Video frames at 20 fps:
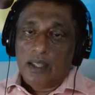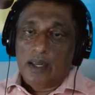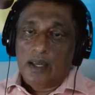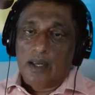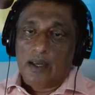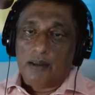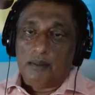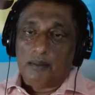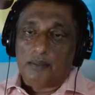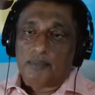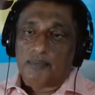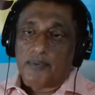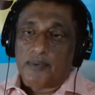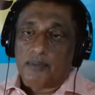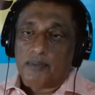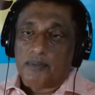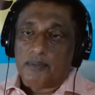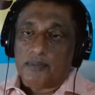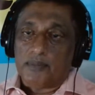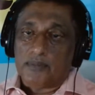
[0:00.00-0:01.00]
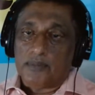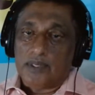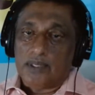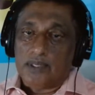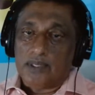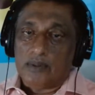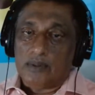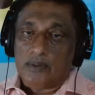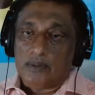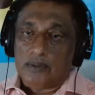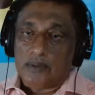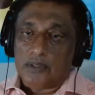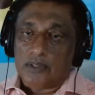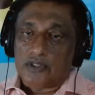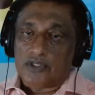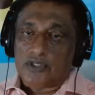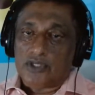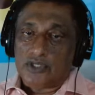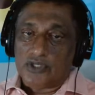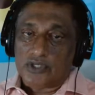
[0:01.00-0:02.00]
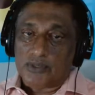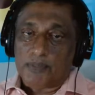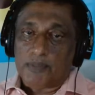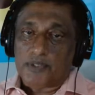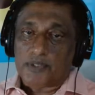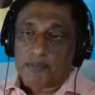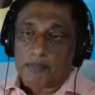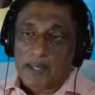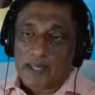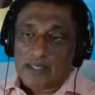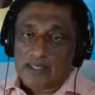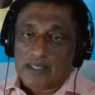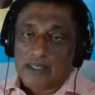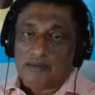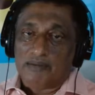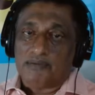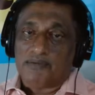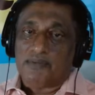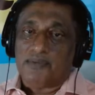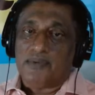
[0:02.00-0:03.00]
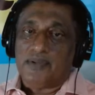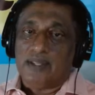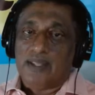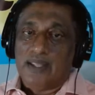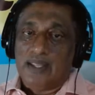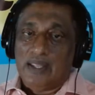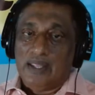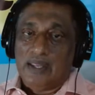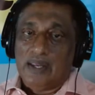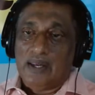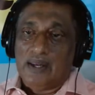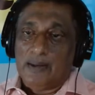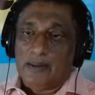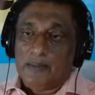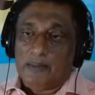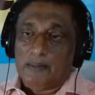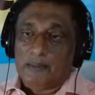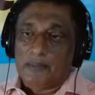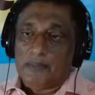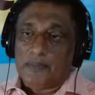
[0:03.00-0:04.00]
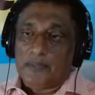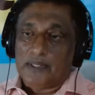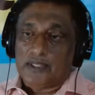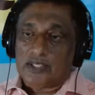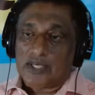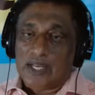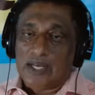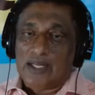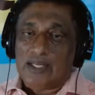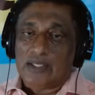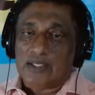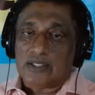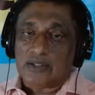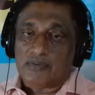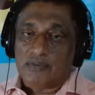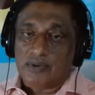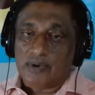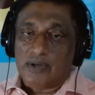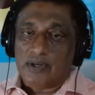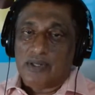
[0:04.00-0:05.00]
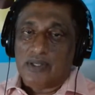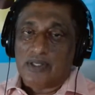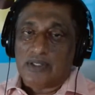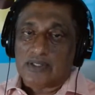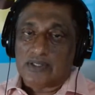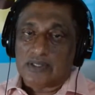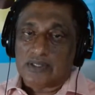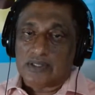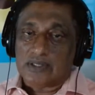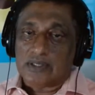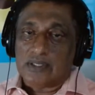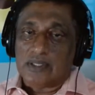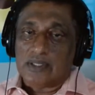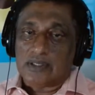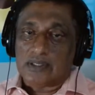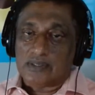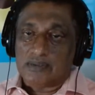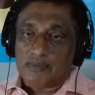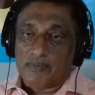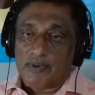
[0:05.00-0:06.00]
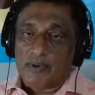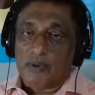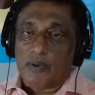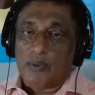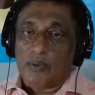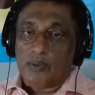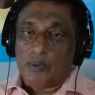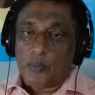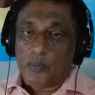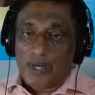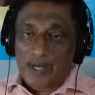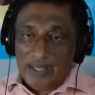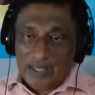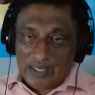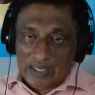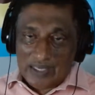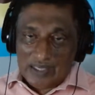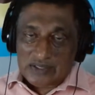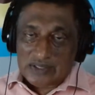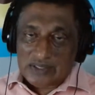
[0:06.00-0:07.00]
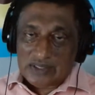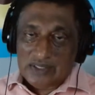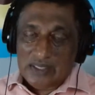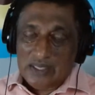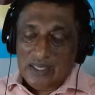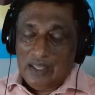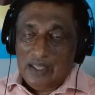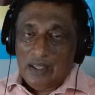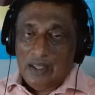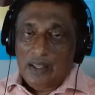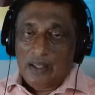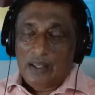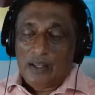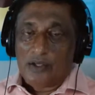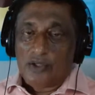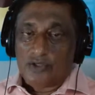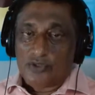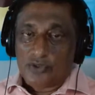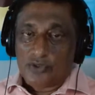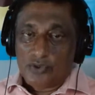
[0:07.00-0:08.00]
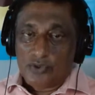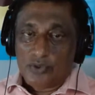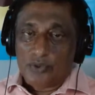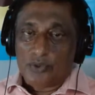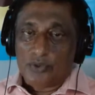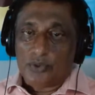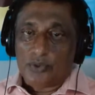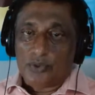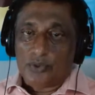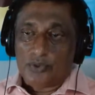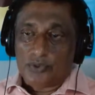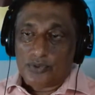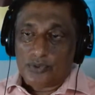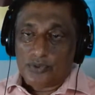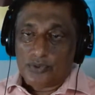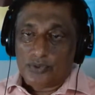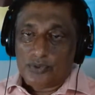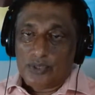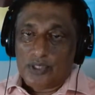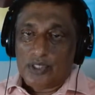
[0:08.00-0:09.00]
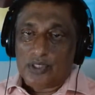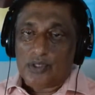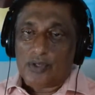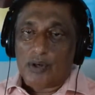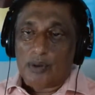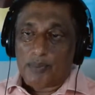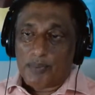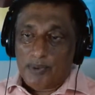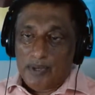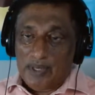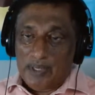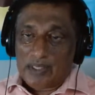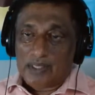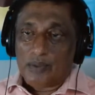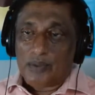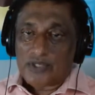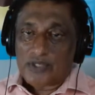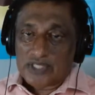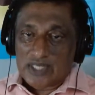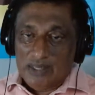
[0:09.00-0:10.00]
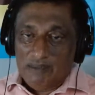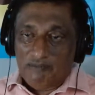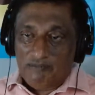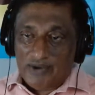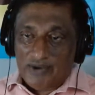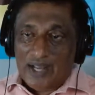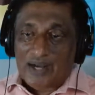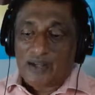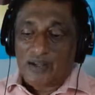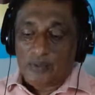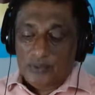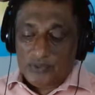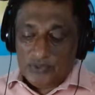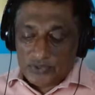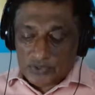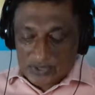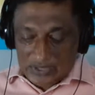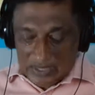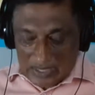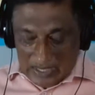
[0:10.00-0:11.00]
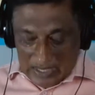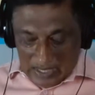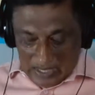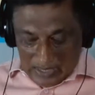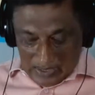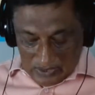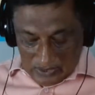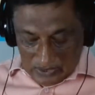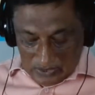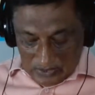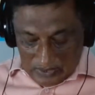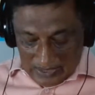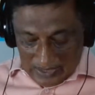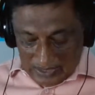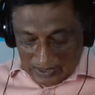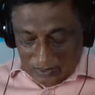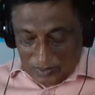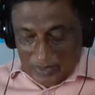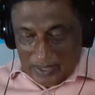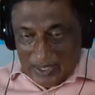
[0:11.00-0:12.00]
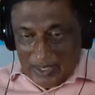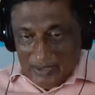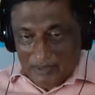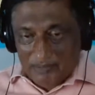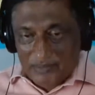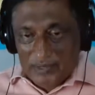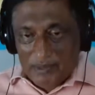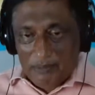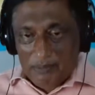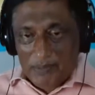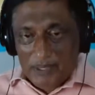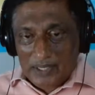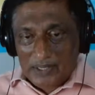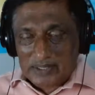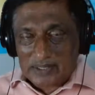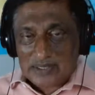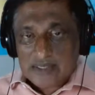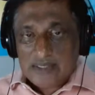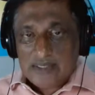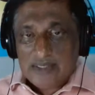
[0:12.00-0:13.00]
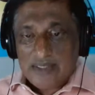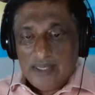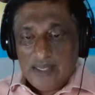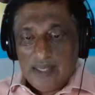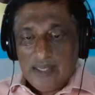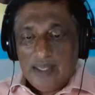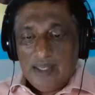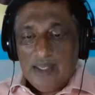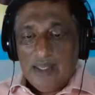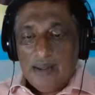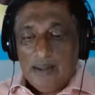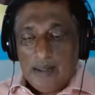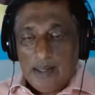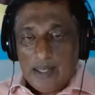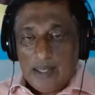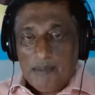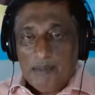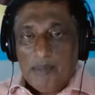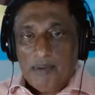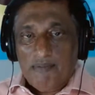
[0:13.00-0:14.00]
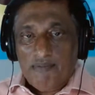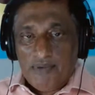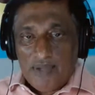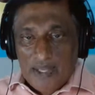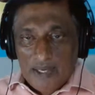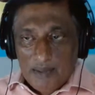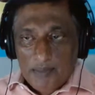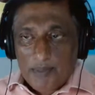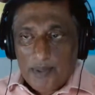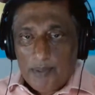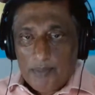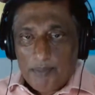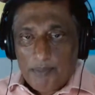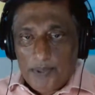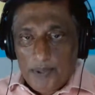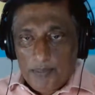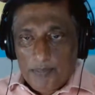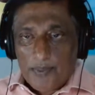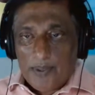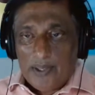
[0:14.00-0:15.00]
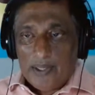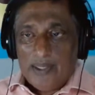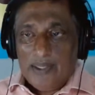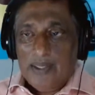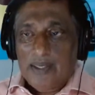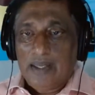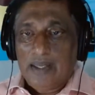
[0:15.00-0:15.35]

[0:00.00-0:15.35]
from the church perspective, the challenge is for our own willingness to incorporate those same values, so that we have the best available people